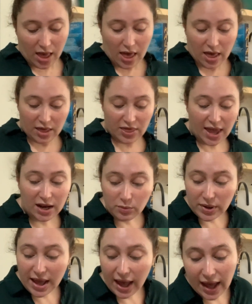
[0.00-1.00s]
Then
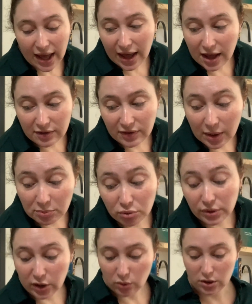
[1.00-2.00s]
we have a
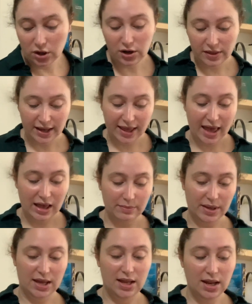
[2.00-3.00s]
pre-order that came
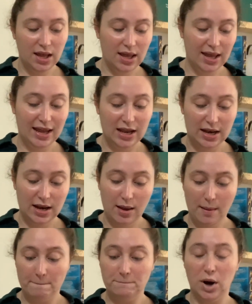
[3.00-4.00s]
in
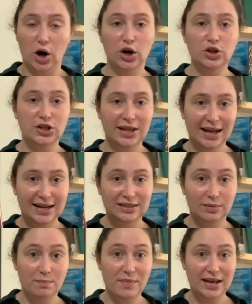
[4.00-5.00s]
March, and that is
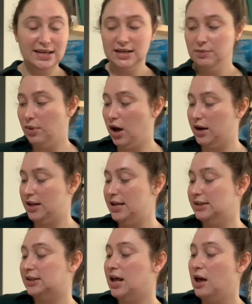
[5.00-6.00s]
Mending
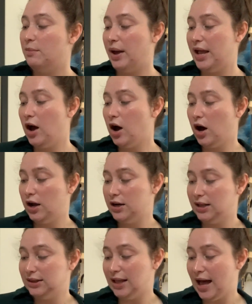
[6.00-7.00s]
Bodies by
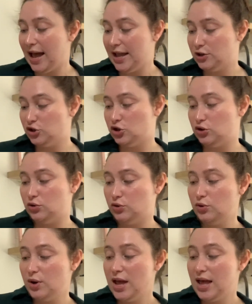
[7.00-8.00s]

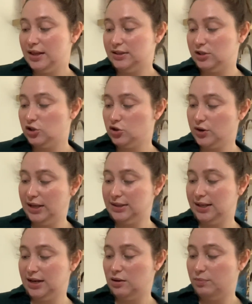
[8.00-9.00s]
Lai-chu. This is
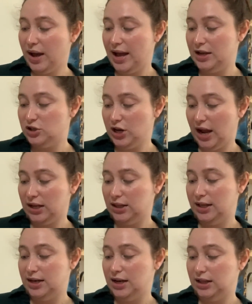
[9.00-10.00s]
translated by
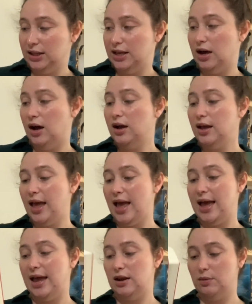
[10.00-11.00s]
Jacqueline Leung
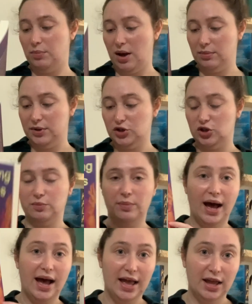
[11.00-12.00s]
and published
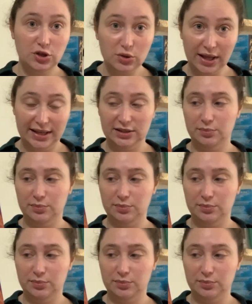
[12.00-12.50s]
by Two Lines